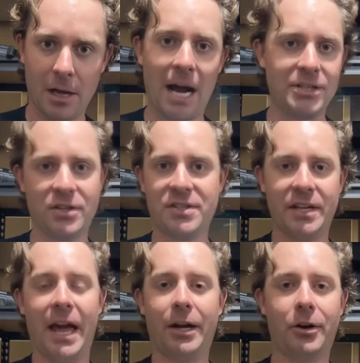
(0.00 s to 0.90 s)
I just see
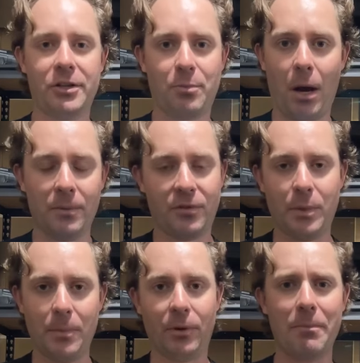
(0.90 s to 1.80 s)
that cause problems for people.